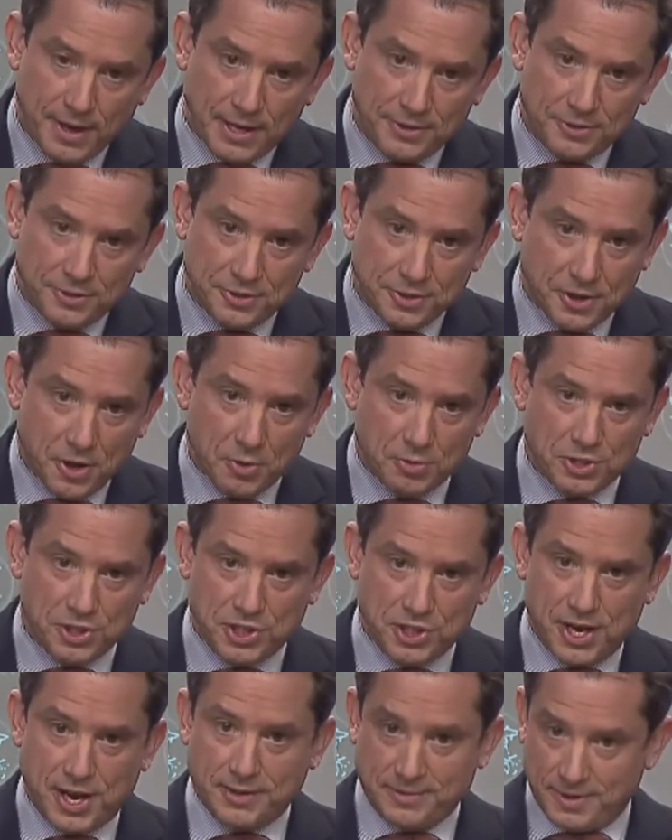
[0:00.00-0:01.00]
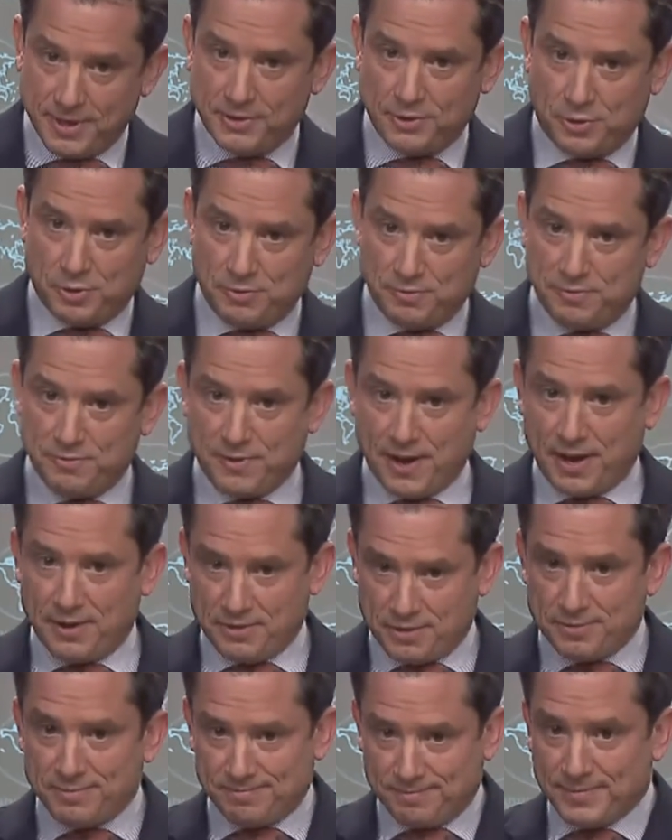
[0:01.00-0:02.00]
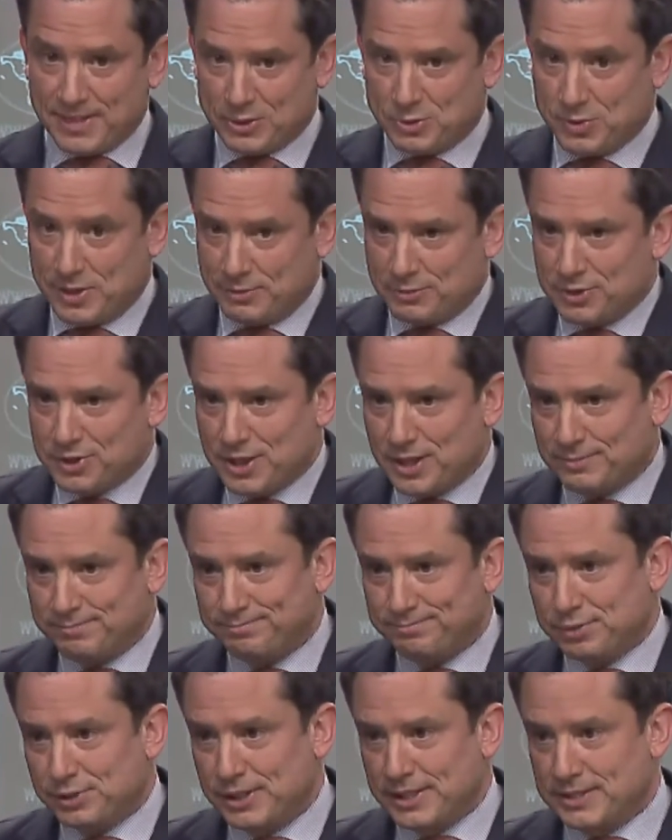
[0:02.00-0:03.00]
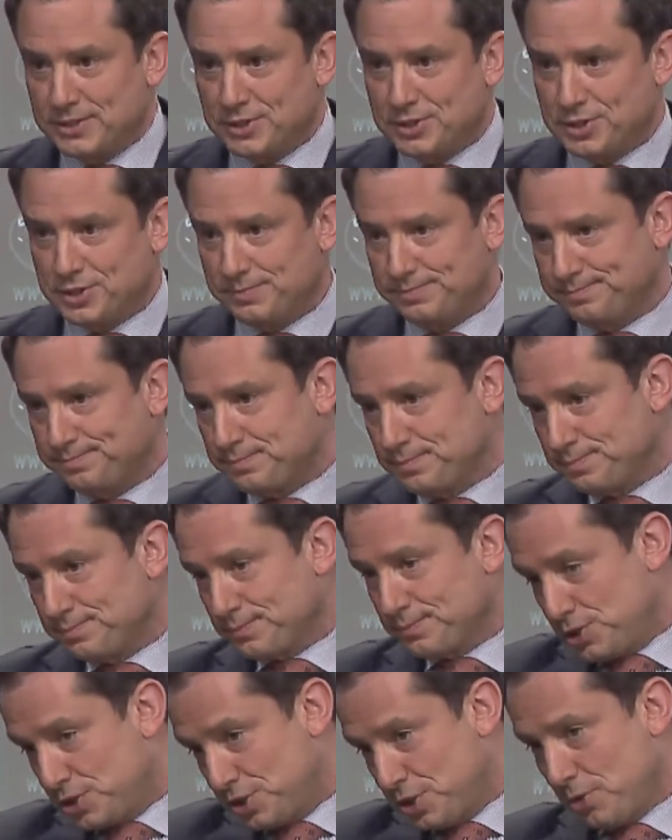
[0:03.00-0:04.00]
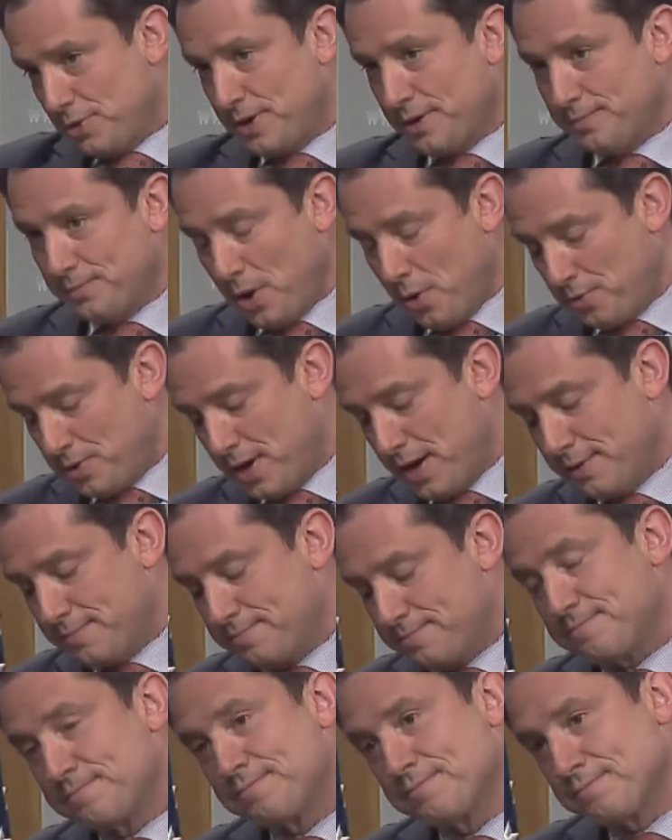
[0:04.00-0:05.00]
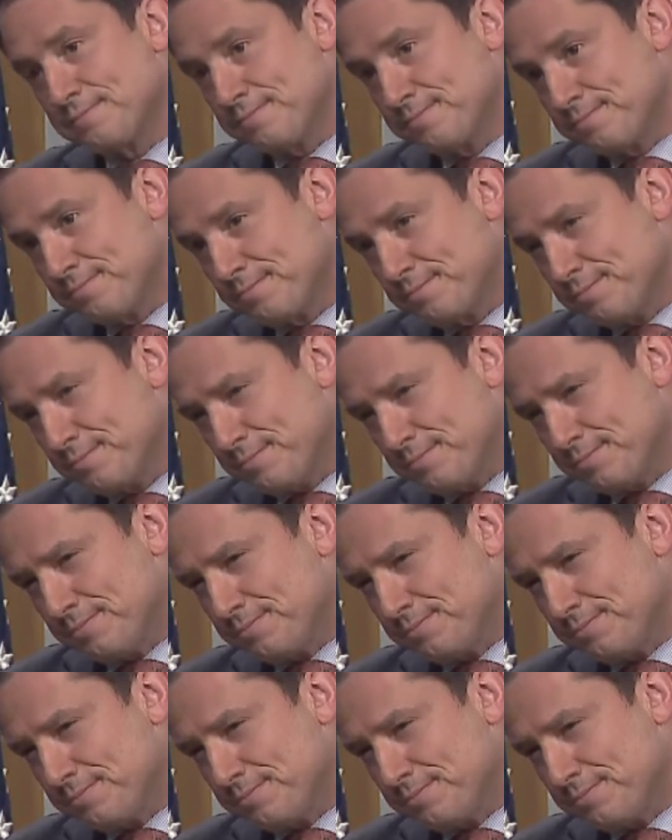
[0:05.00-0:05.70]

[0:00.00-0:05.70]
and to negotiate in good faith. That's what I'm saying. Please, Syria. Okay.